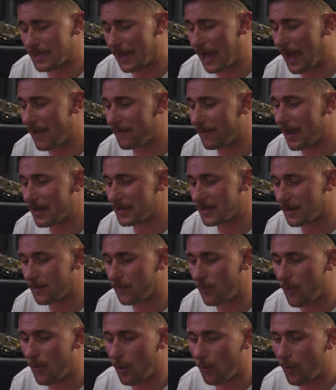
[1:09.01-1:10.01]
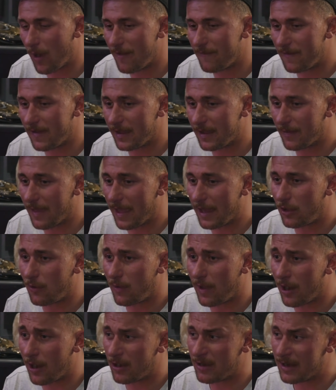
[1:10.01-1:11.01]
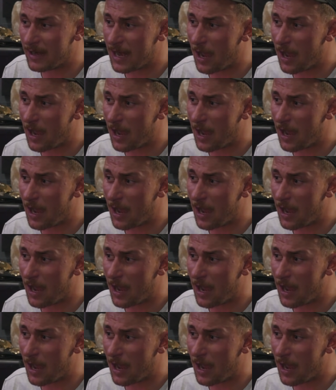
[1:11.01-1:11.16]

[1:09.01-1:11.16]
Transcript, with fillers: like I've got to the point where I've hit like clarity